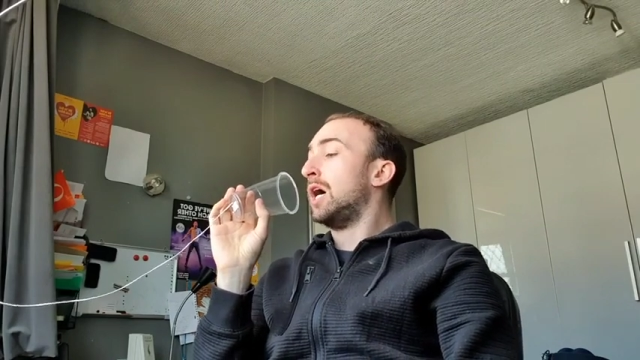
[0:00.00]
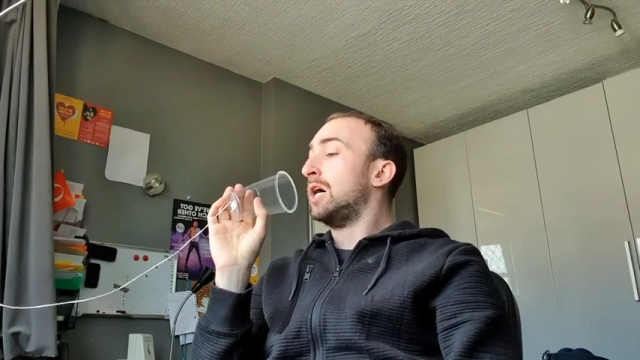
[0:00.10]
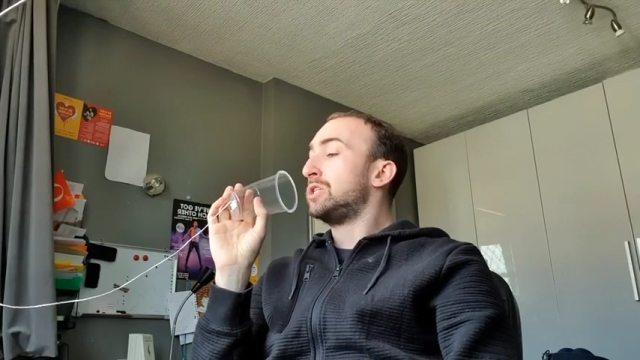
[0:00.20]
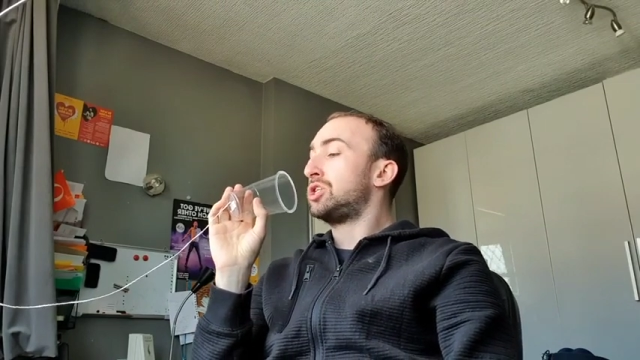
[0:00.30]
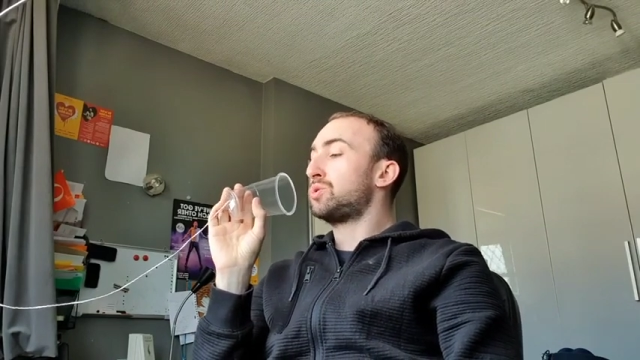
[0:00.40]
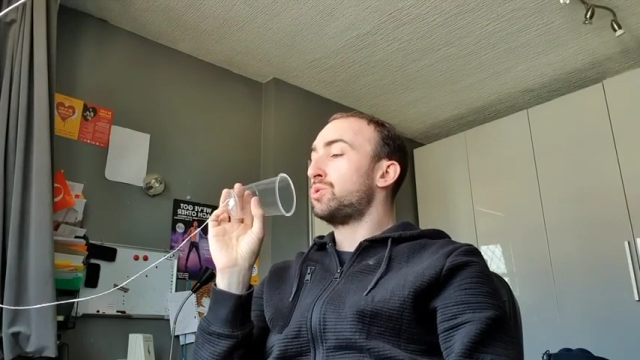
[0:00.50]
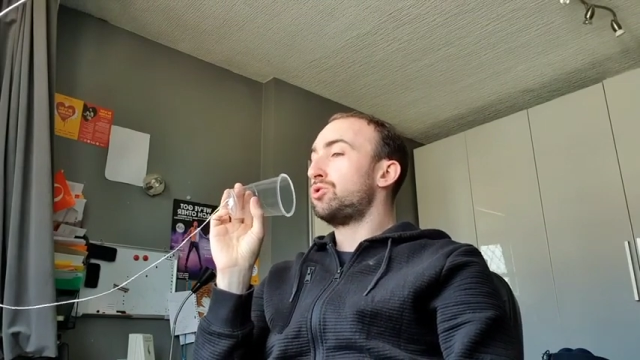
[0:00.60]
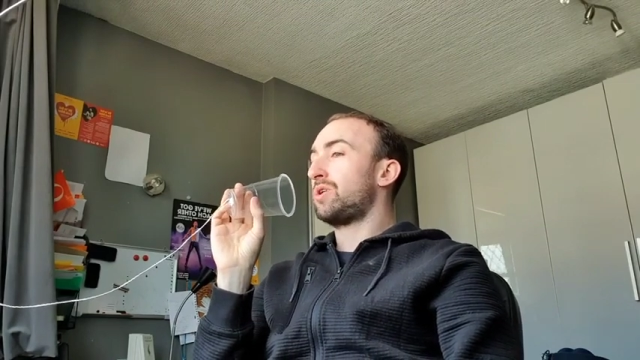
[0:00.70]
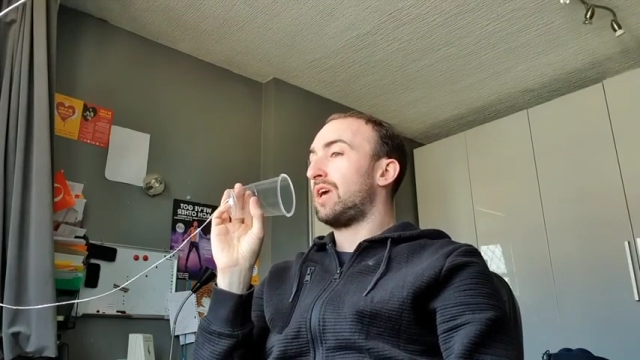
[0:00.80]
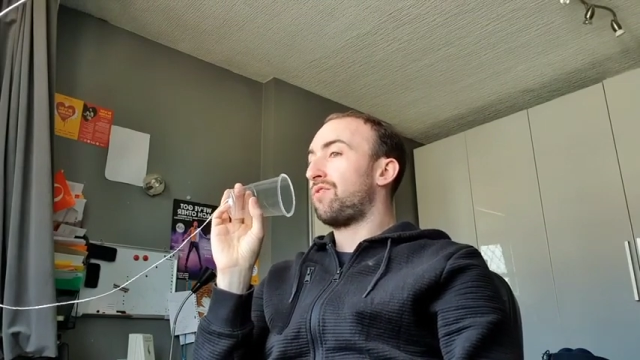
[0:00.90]
Just
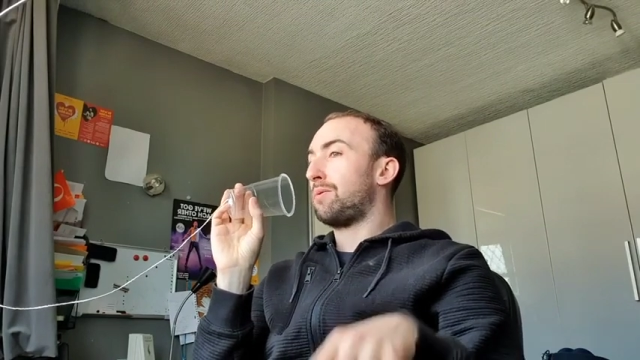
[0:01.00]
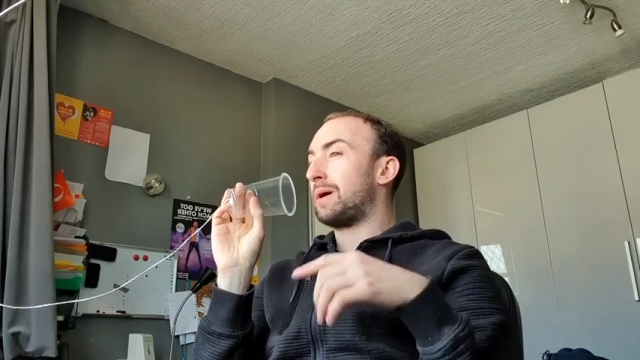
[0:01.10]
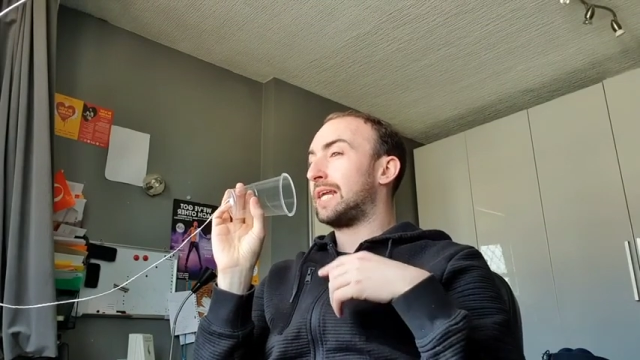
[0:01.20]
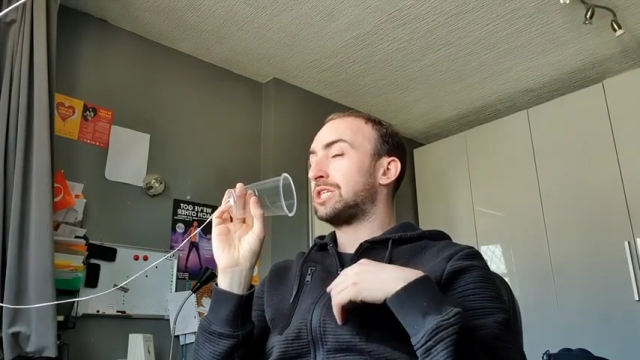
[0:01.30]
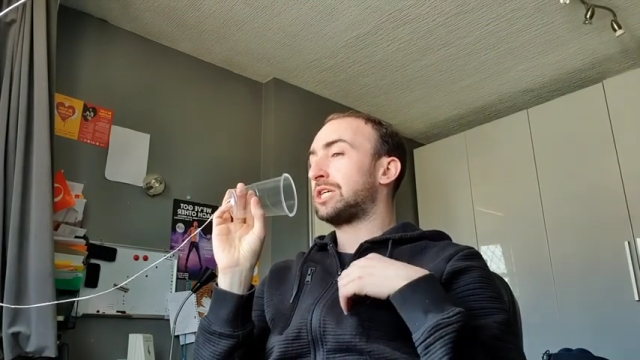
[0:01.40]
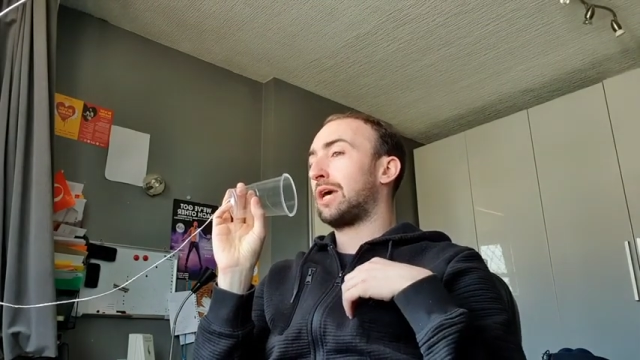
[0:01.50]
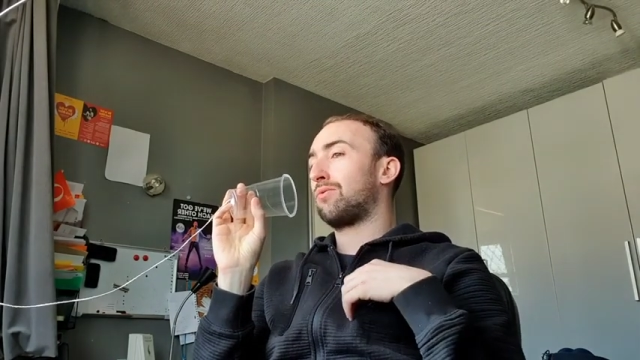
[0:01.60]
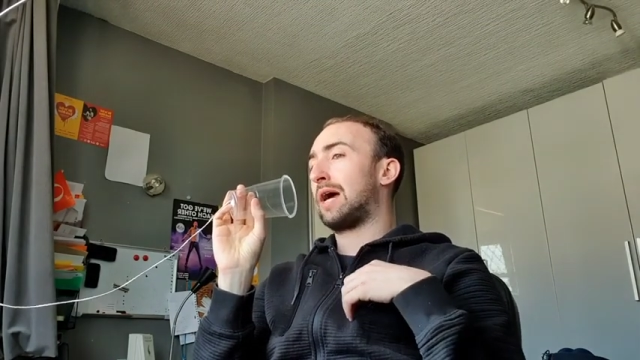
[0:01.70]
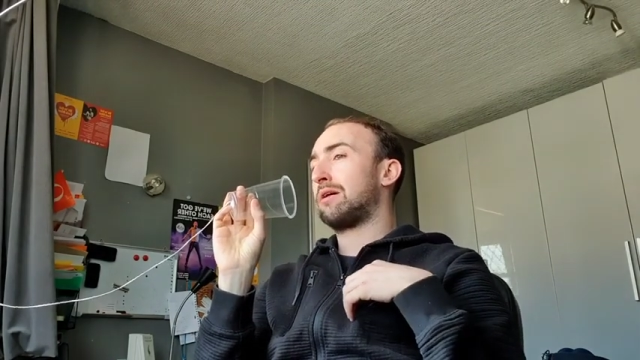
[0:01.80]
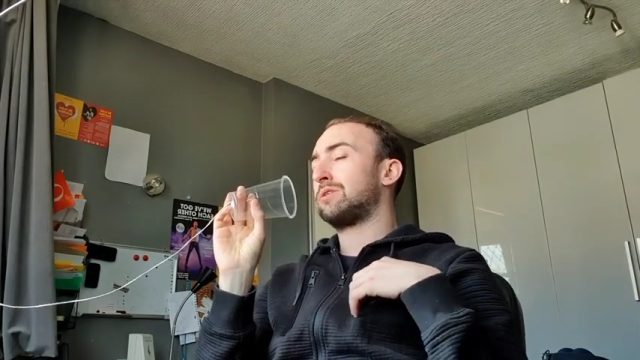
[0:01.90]
wondering if you managed to get
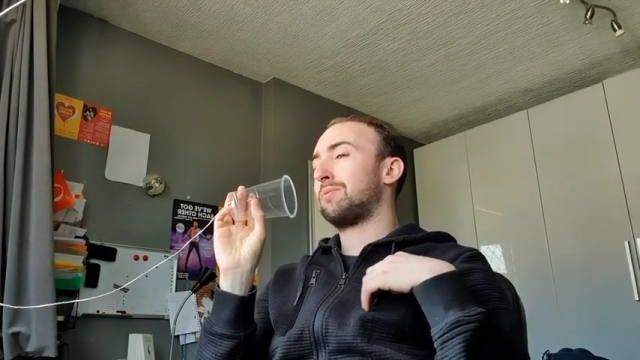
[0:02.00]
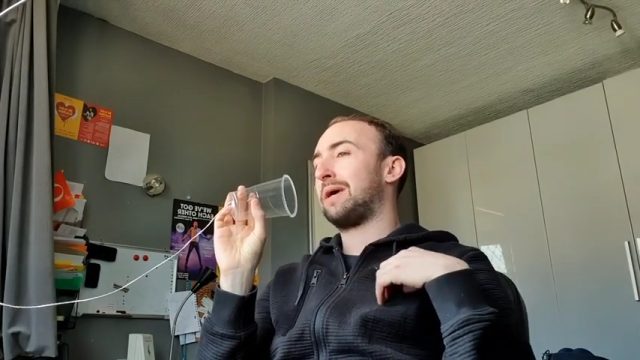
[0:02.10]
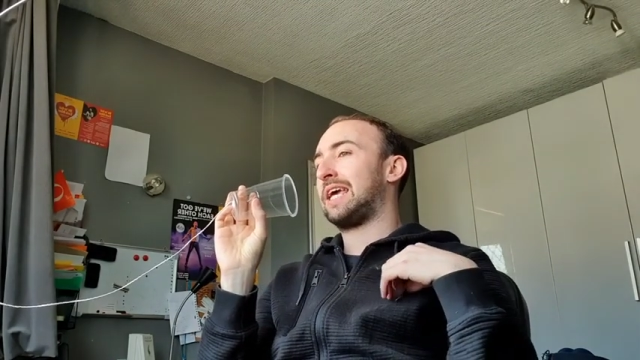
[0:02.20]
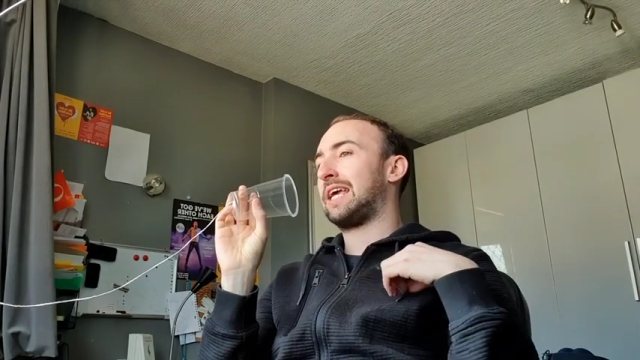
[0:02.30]
round to making